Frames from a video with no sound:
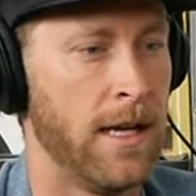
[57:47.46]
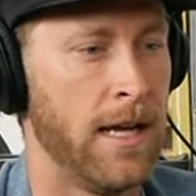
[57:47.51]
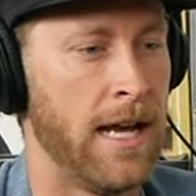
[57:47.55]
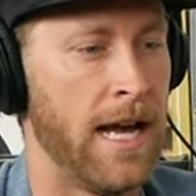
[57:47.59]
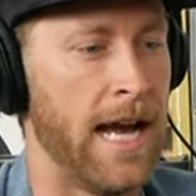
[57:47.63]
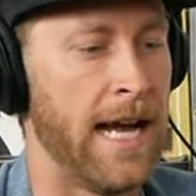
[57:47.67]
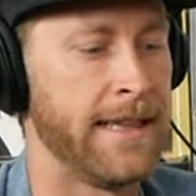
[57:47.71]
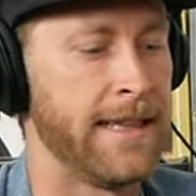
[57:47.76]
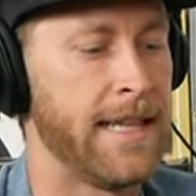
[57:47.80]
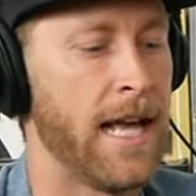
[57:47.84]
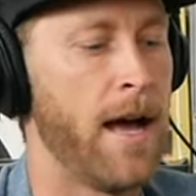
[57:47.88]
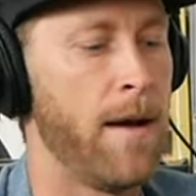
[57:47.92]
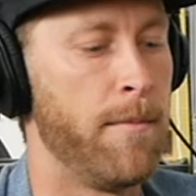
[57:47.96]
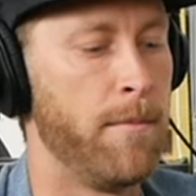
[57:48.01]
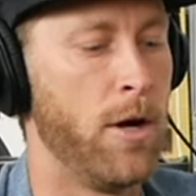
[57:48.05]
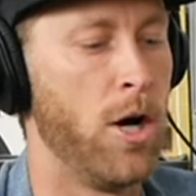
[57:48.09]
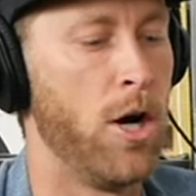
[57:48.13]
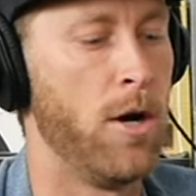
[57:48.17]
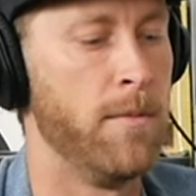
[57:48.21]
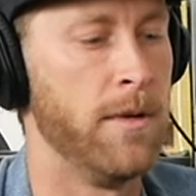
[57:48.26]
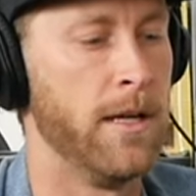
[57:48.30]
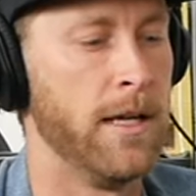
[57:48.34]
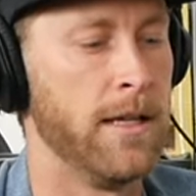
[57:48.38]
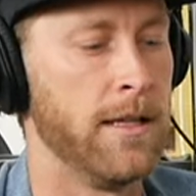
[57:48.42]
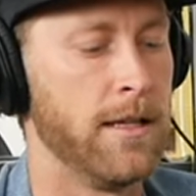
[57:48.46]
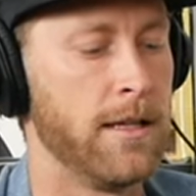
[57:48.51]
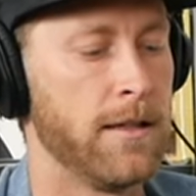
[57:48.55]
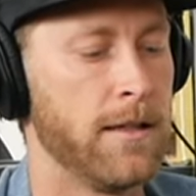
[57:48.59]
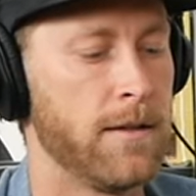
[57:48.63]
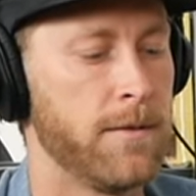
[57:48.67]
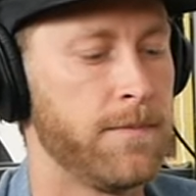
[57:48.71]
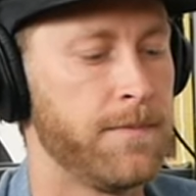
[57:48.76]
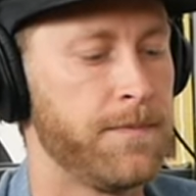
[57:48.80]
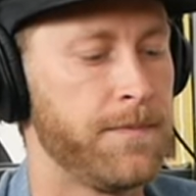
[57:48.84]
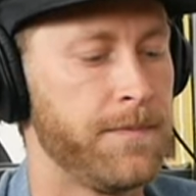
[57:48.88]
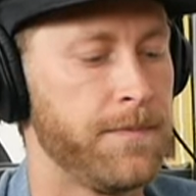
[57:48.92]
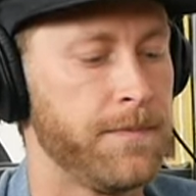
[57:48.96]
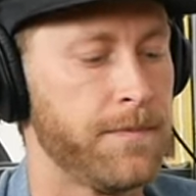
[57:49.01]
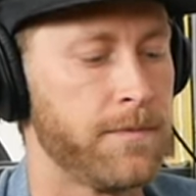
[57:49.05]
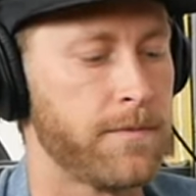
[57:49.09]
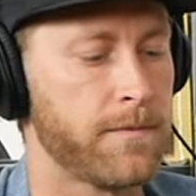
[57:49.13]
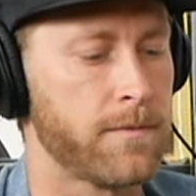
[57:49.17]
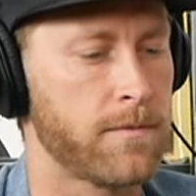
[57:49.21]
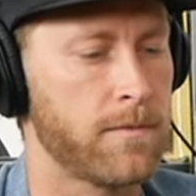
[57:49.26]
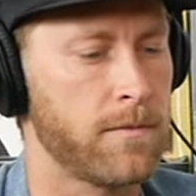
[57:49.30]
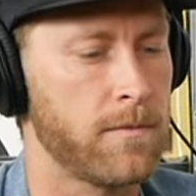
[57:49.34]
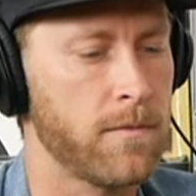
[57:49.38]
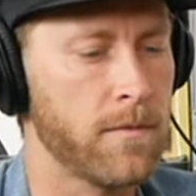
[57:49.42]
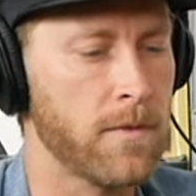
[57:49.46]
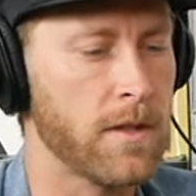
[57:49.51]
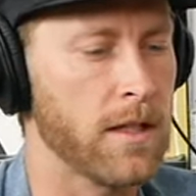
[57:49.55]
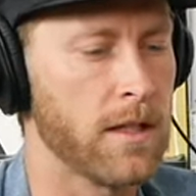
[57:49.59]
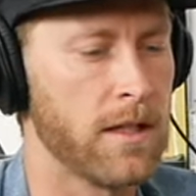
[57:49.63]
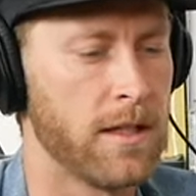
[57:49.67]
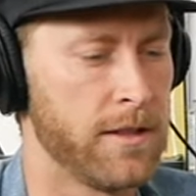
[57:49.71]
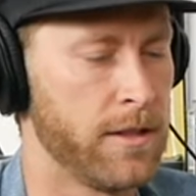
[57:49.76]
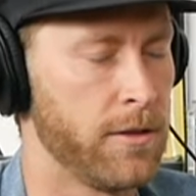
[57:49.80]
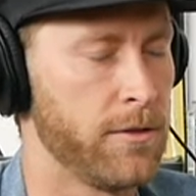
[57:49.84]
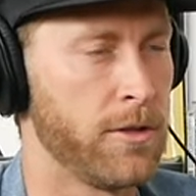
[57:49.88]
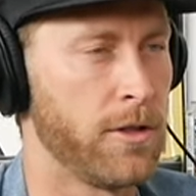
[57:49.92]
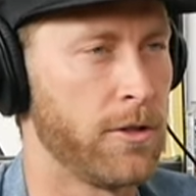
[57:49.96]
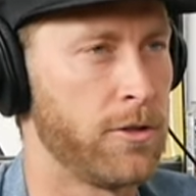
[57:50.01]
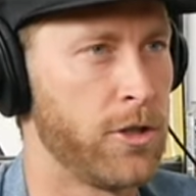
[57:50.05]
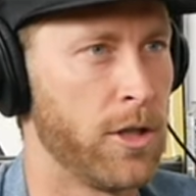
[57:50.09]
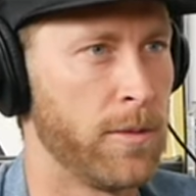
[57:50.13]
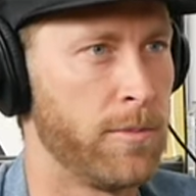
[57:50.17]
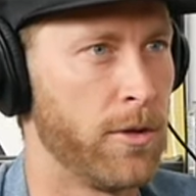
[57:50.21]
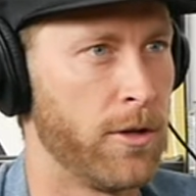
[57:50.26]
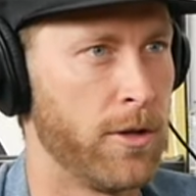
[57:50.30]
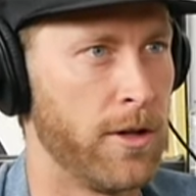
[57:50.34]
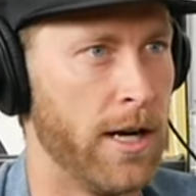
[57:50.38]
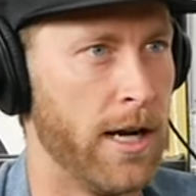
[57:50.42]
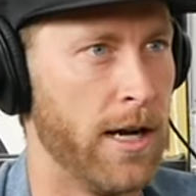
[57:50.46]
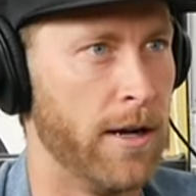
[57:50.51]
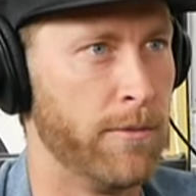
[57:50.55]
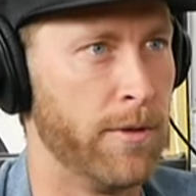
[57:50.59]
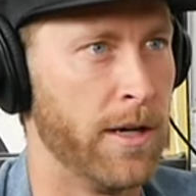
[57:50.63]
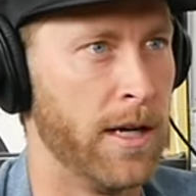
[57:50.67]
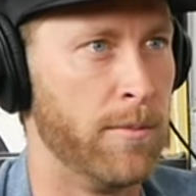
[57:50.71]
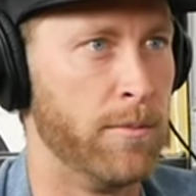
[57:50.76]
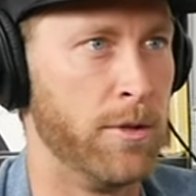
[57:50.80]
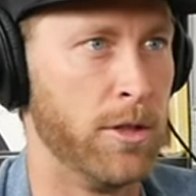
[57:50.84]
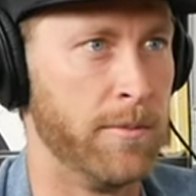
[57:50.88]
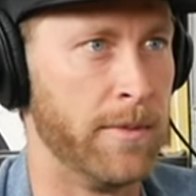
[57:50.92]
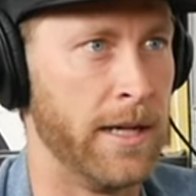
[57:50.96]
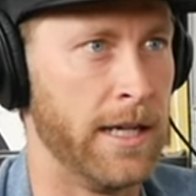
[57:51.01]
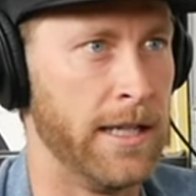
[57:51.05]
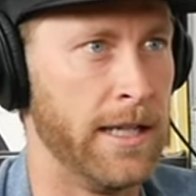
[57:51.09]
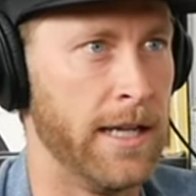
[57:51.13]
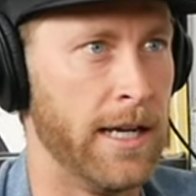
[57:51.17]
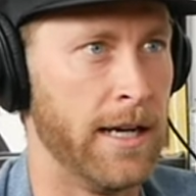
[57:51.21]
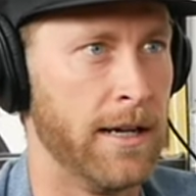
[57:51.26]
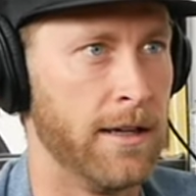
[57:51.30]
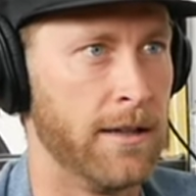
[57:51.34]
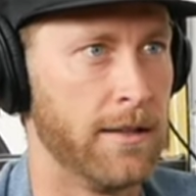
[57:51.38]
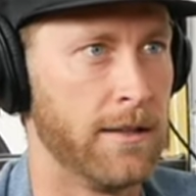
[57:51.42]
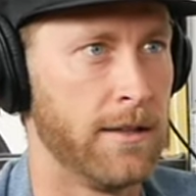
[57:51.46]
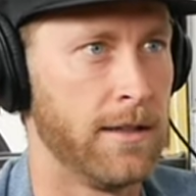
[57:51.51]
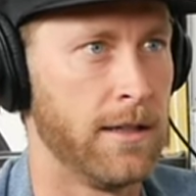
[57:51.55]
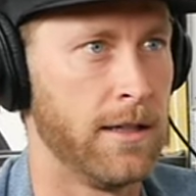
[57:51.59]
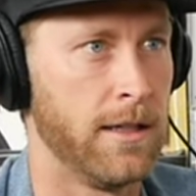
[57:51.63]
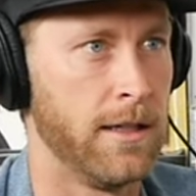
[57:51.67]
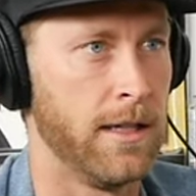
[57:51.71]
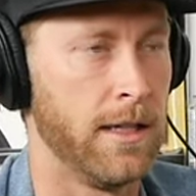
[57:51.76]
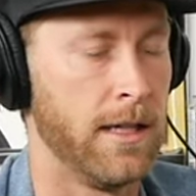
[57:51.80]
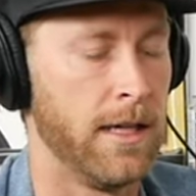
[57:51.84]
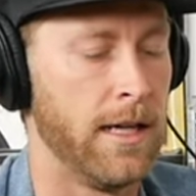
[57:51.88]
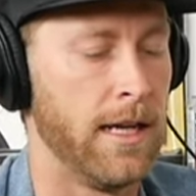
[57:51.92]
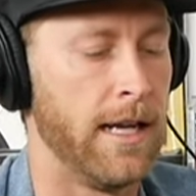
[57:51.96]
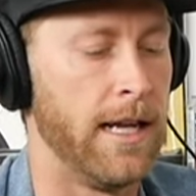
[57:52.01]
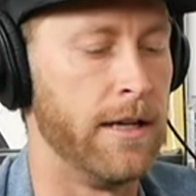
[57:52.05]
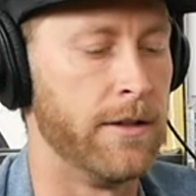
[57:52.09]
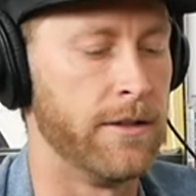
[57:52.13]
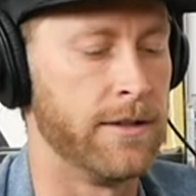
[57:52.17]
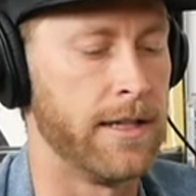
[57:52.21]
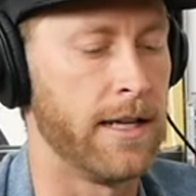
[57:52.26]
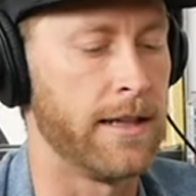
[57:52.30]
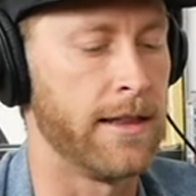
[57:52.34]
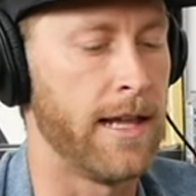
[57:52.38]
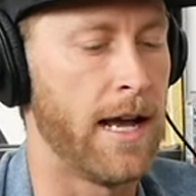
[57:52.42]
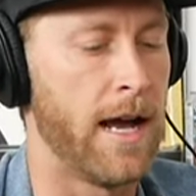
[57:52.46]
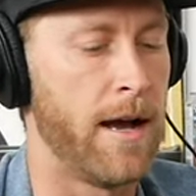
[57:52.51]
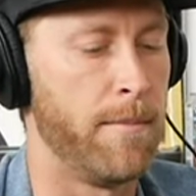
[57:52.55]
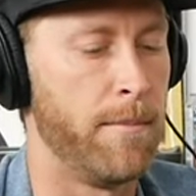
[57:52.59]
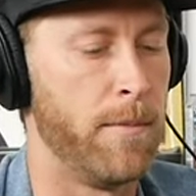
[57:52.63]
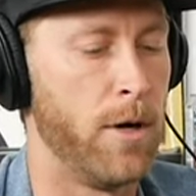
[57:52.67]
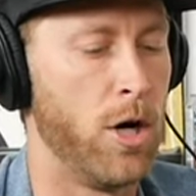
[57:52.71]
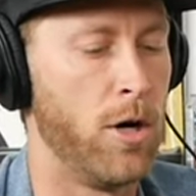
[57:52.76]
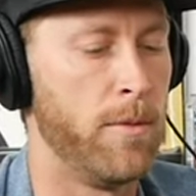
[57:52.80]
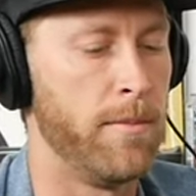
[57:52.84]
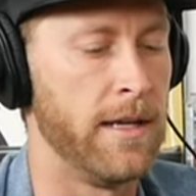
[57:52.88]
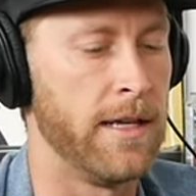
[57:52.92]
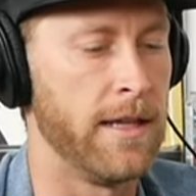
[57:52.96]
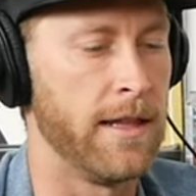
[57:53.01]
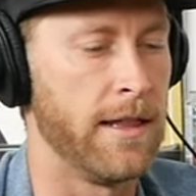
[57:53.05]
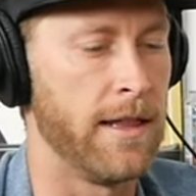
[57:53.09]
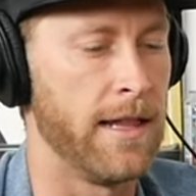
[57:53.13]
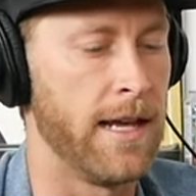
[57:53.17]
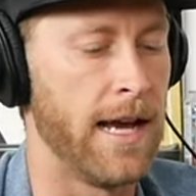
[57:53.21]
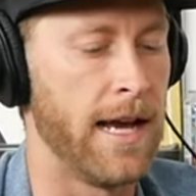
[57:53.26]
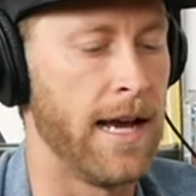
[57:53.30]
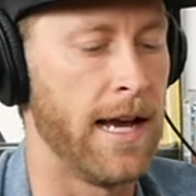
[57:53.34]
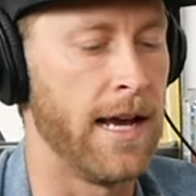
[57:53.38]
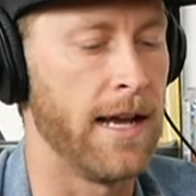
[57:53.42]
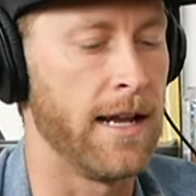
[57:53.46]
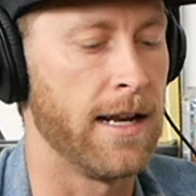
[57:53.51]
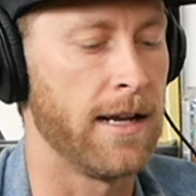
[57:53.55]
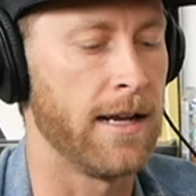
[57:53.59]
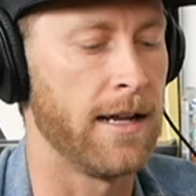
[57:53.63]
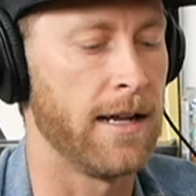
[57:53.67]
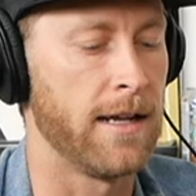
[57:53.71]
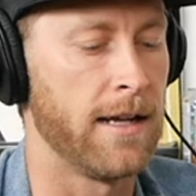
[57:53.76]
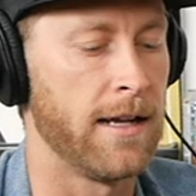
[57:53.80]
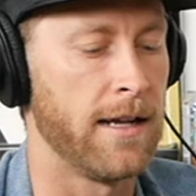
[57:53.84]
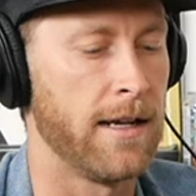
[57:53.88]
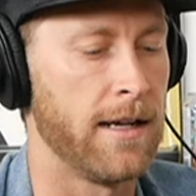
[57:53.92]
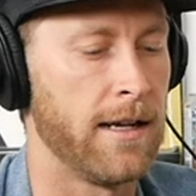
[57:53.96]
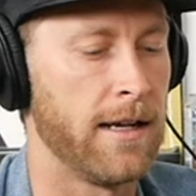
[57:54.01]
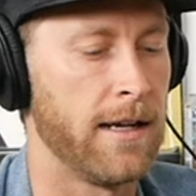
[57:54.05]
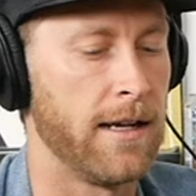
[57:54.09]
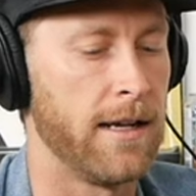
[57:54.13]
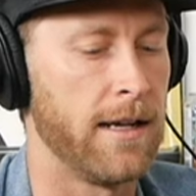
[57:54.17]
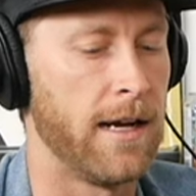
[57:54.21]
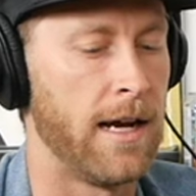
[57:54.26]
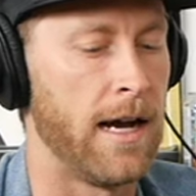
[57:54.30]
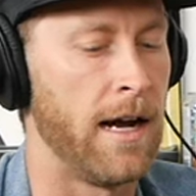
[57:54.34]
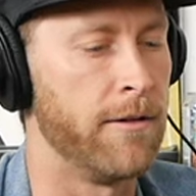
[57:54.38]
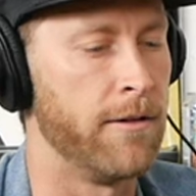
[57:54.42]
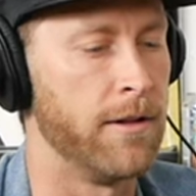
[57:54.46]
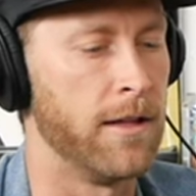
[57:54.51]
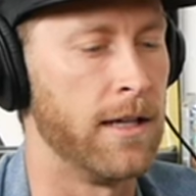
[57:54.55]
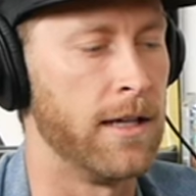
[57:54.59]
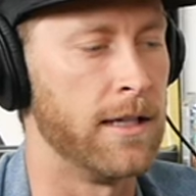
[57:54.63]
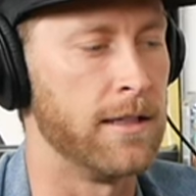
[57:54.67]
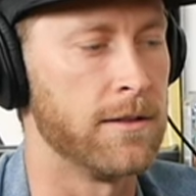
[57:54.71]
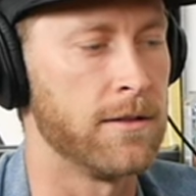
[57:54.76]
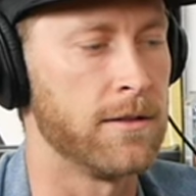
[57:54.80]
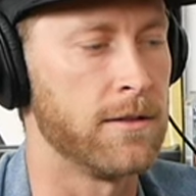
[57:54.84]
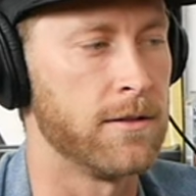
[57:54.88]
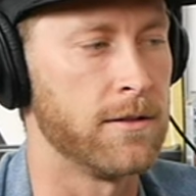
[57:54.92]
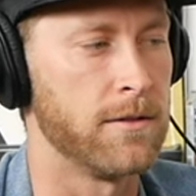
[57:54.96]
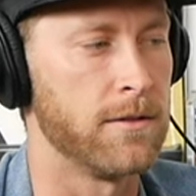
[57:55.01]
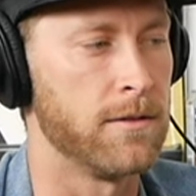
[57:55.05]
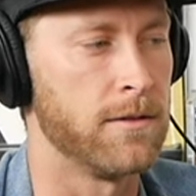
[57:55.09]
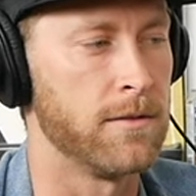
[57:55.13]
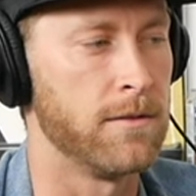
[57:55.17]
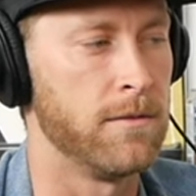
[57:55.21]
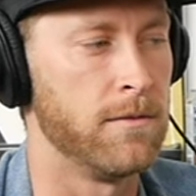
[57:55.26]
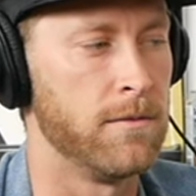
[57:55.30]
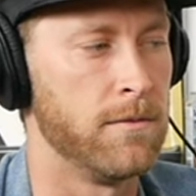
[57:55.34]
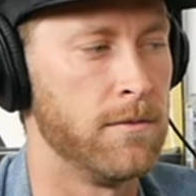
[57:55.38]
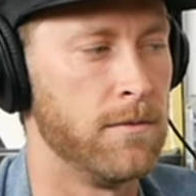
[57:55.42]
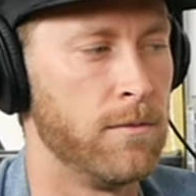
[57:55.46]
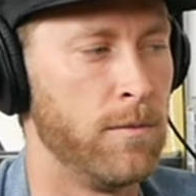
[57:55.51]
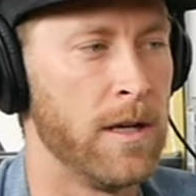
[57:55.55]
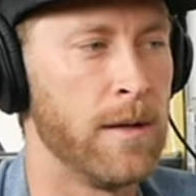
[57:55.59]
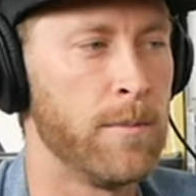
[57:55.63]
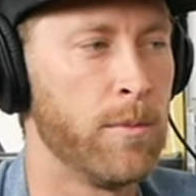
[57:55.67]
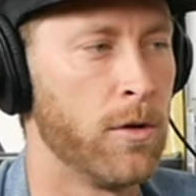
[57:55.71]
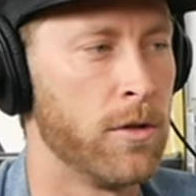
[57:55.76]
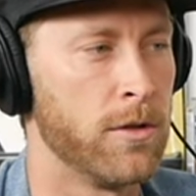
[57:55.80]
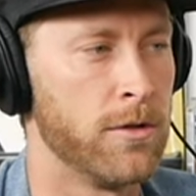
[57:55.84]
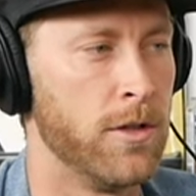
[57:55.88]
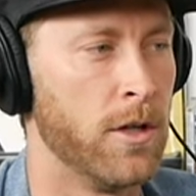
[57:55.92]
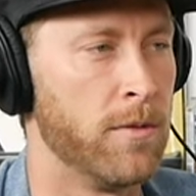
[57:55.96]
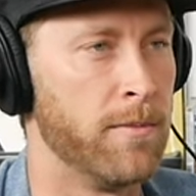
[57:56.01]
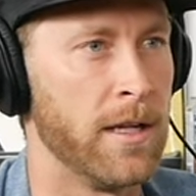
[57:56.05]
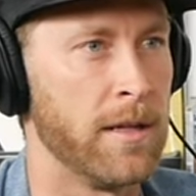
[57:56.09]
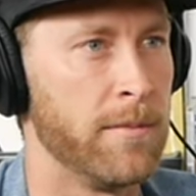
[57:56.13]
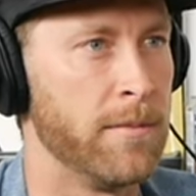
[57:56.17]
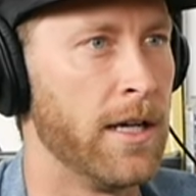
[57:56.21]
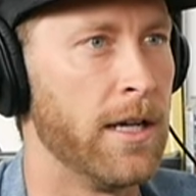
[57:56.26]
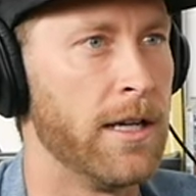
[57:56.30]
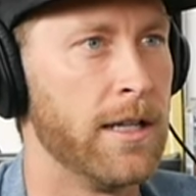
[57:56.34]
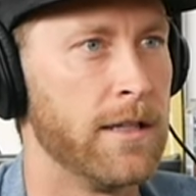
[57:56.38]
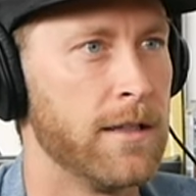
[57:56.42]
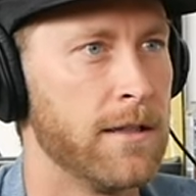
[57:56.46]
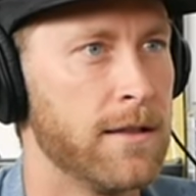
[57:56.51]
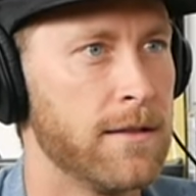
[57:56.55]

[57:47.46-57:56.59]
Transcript: at that moment, because it was a triple crown when I blew my knee out, and it was at that moment that I realized wakeboarders don't make money.